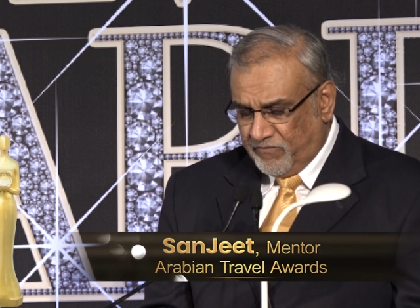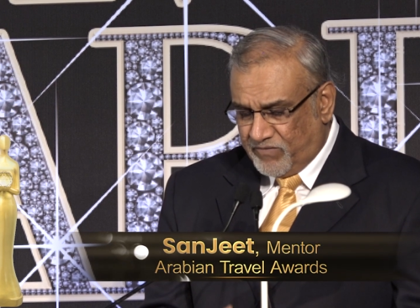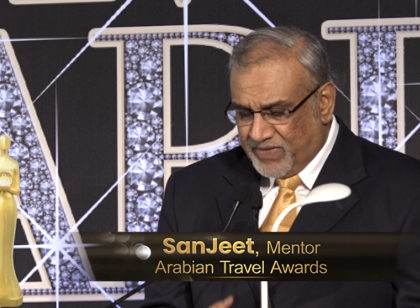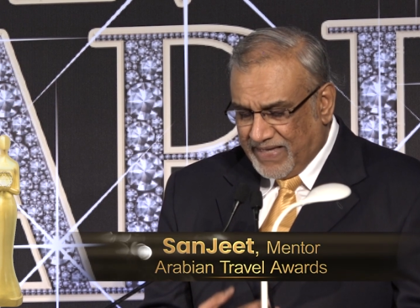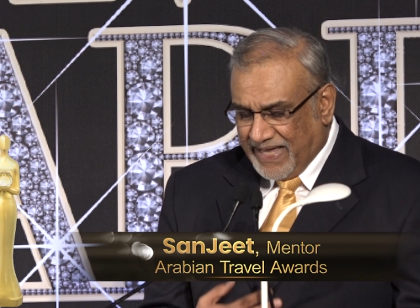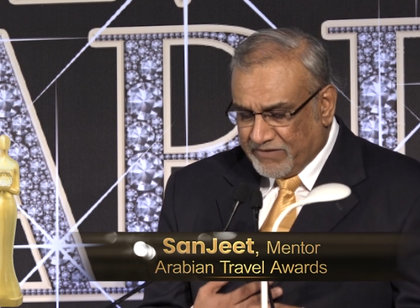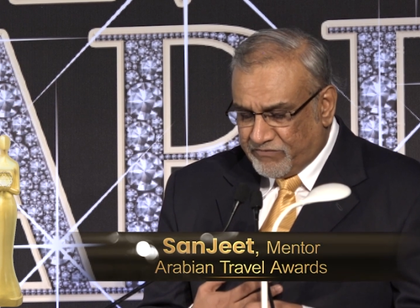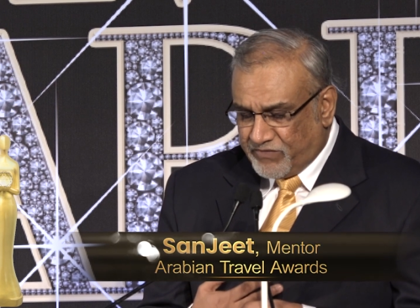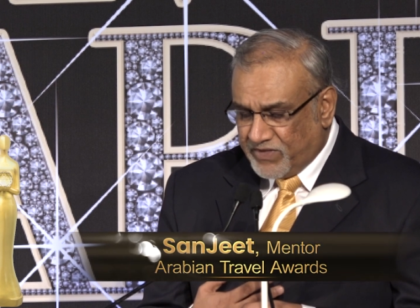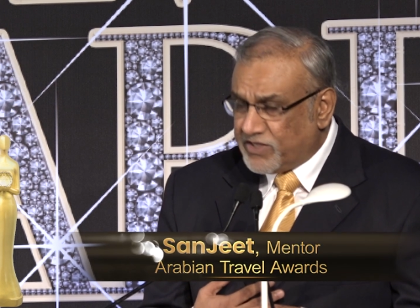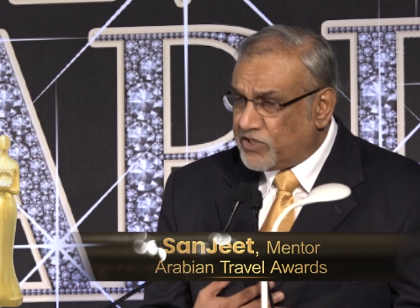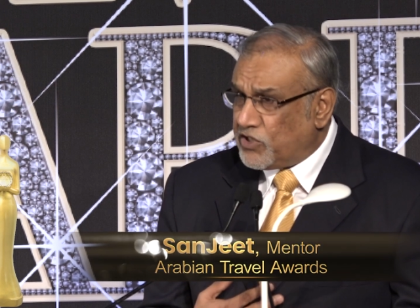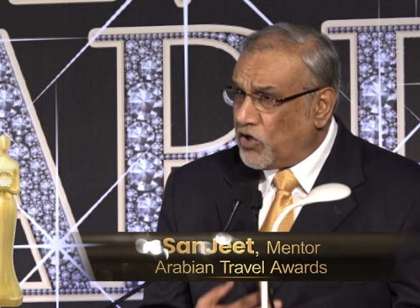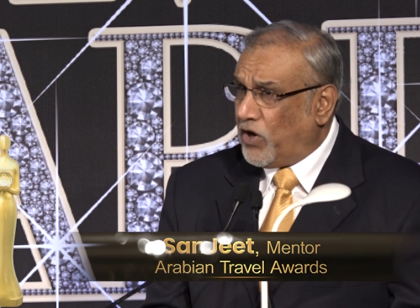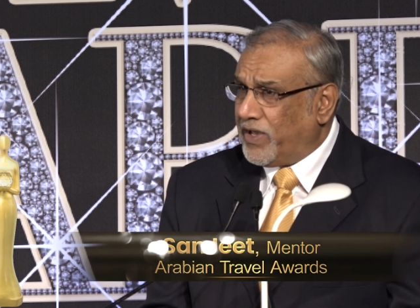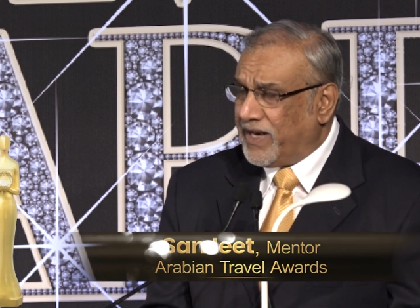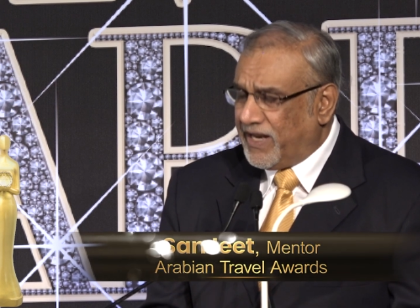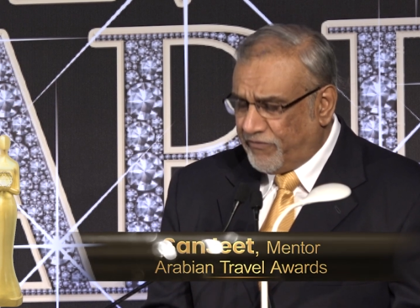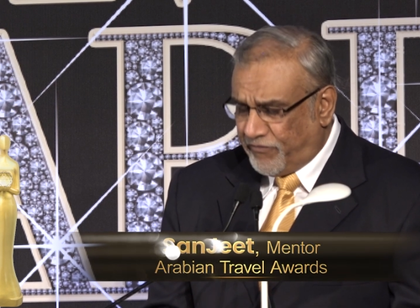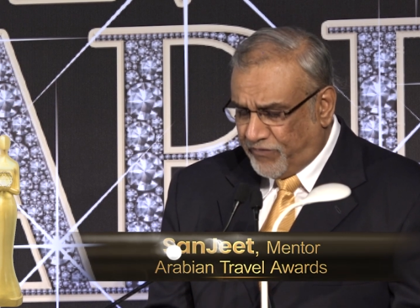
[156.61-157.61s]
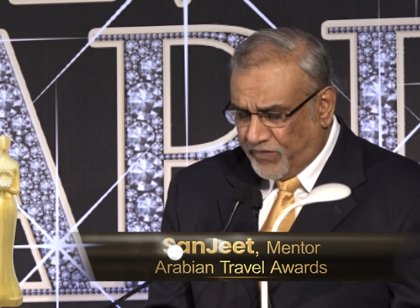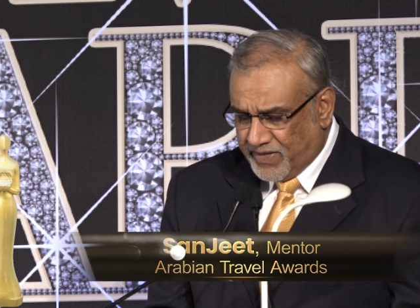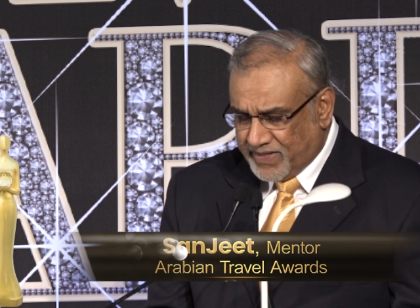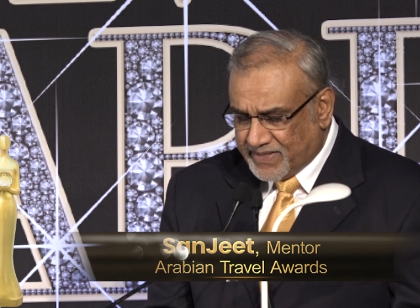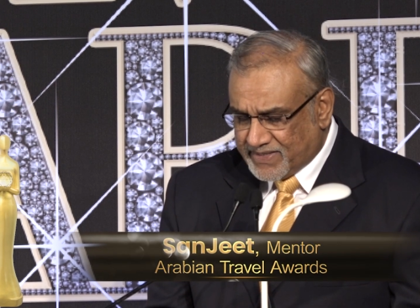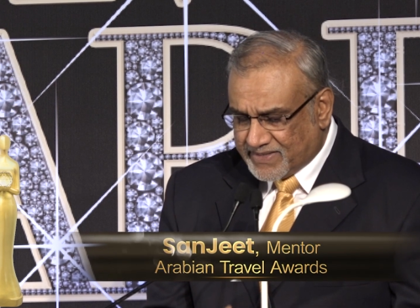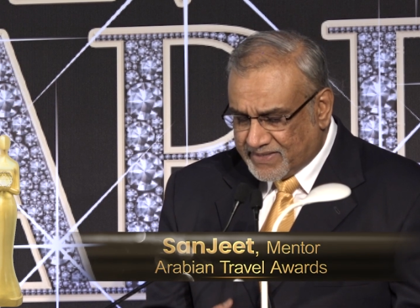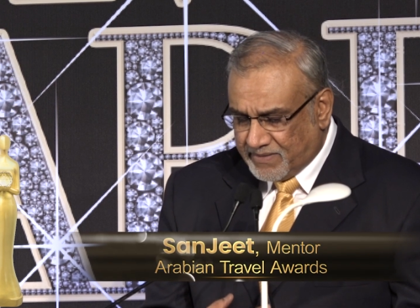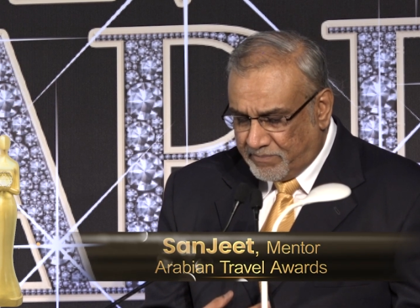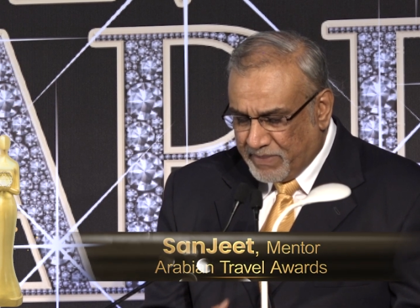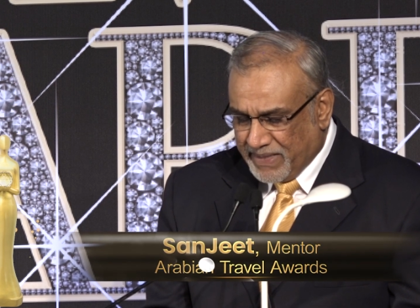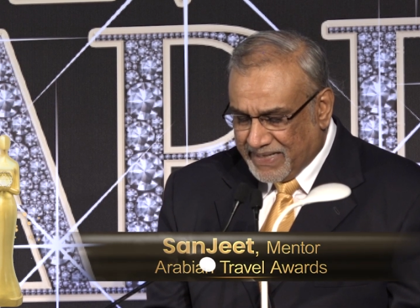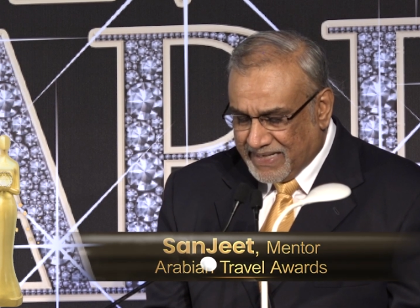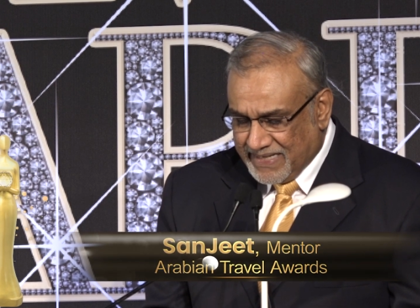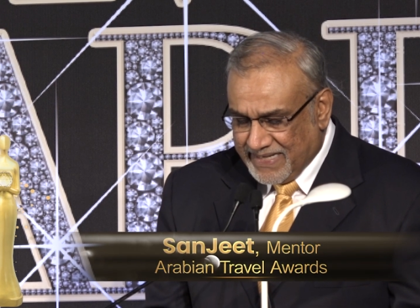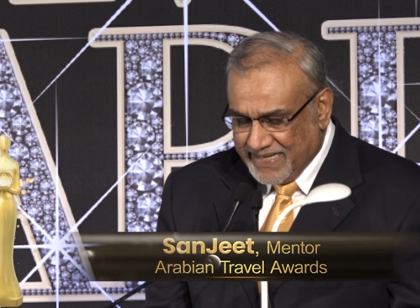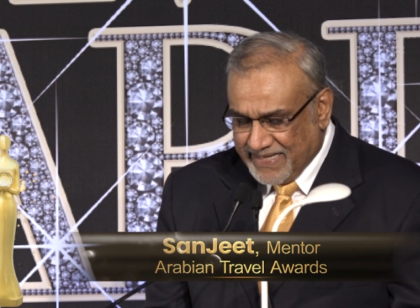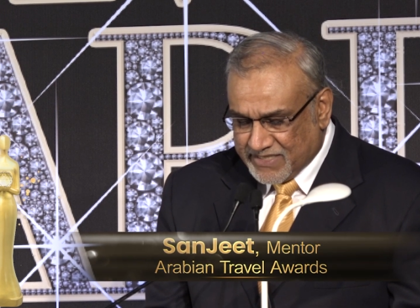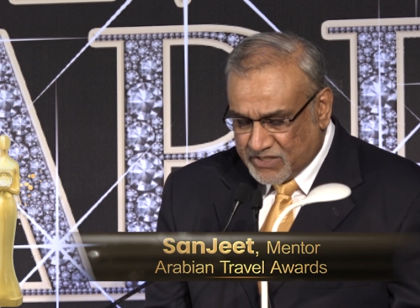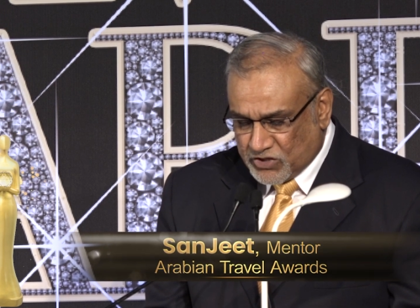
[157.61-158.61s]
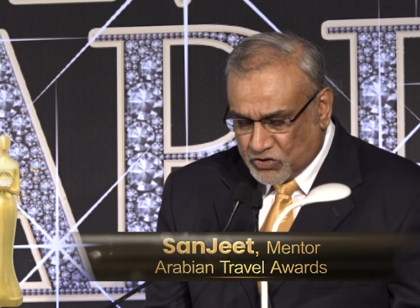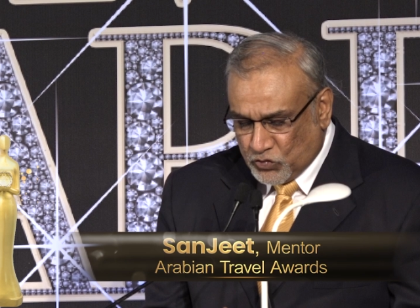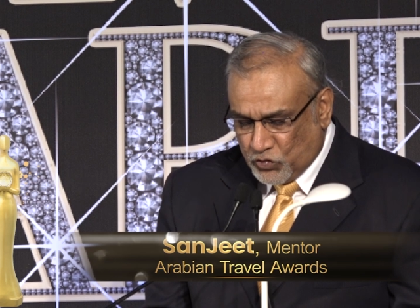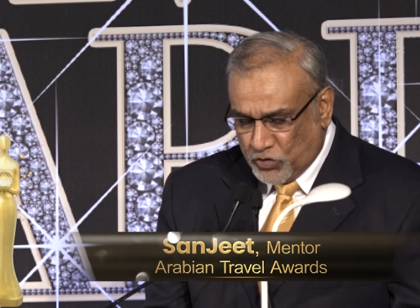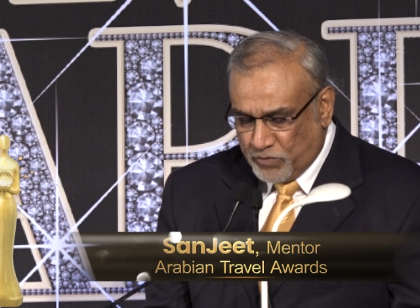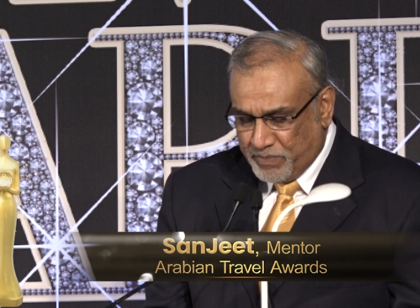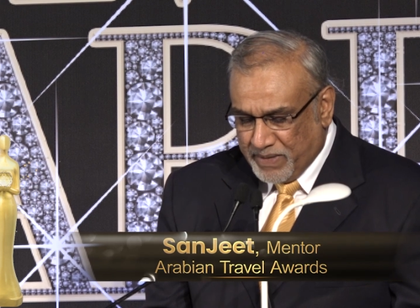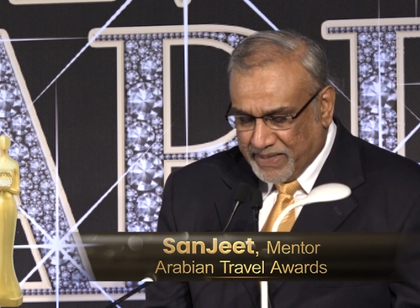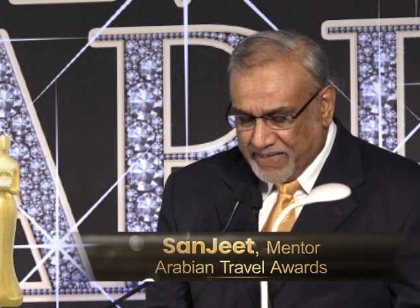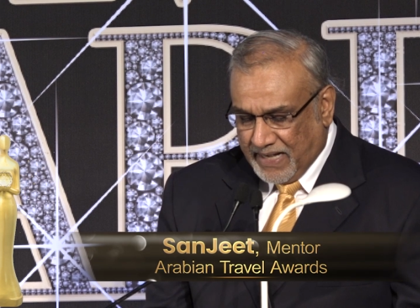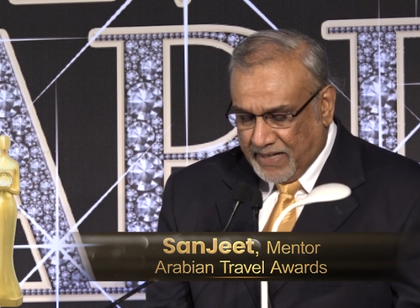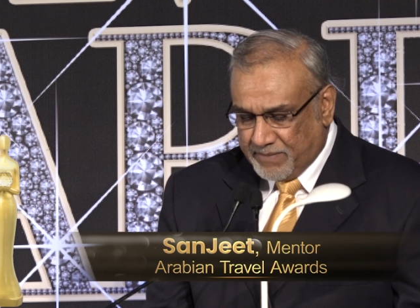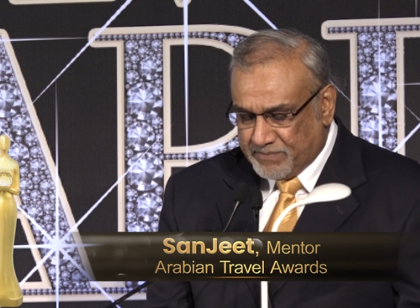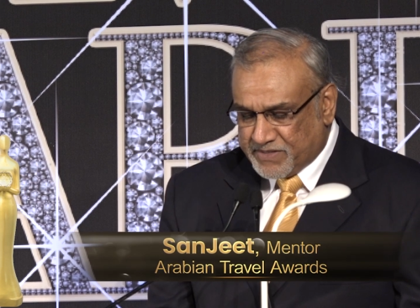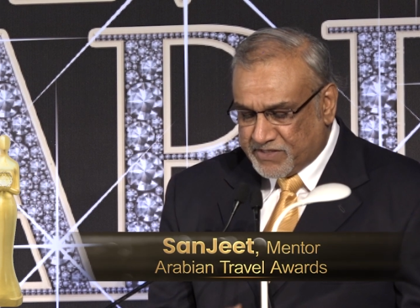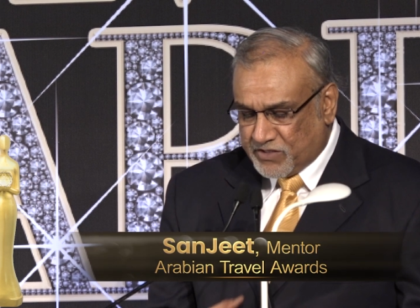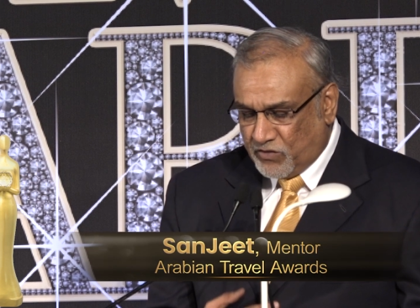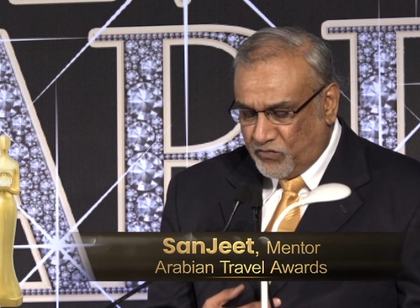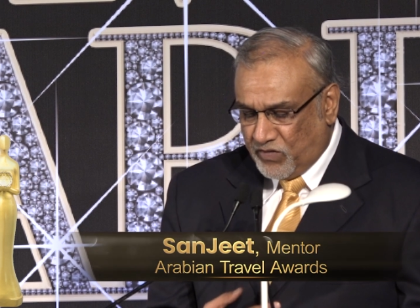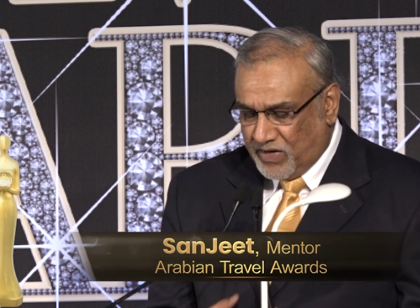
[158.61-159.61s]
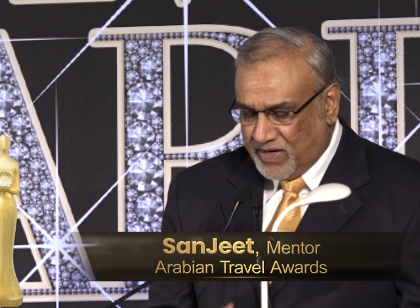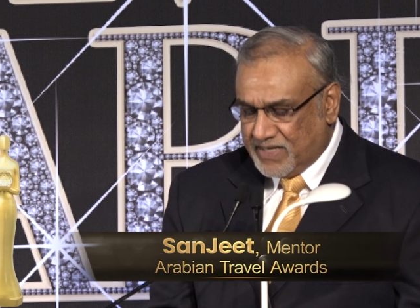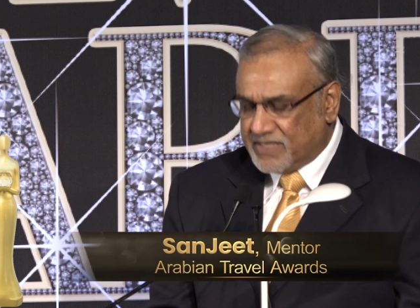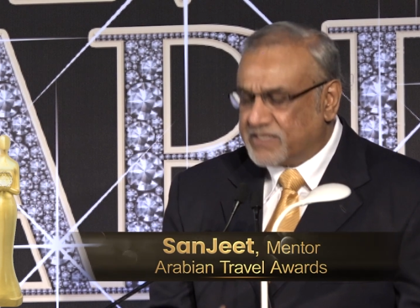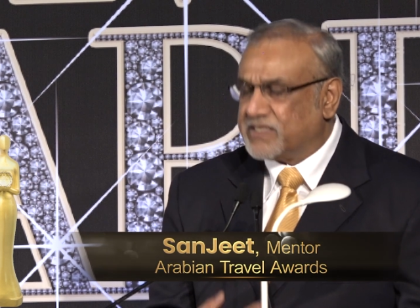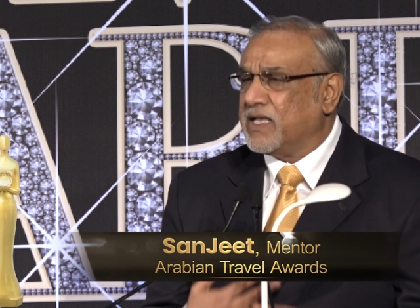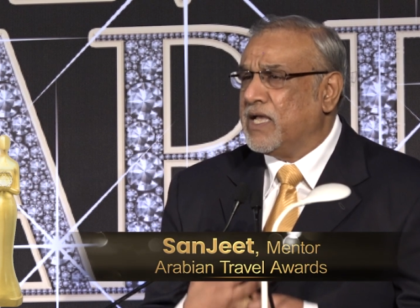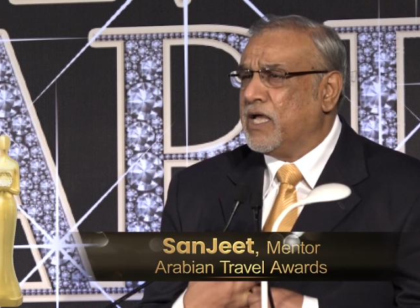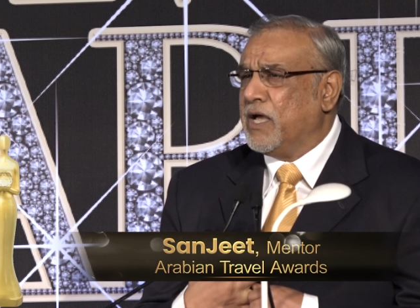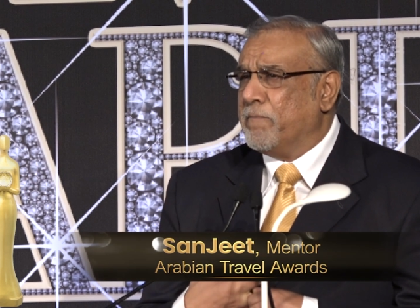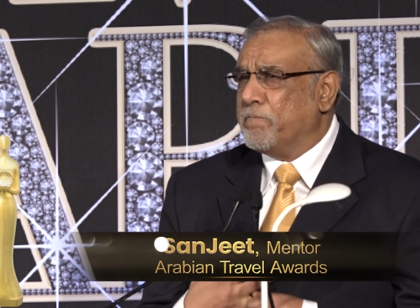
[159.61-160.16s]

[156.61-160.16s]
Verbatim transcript: that with your efforts, the Middle East soon becomes the world's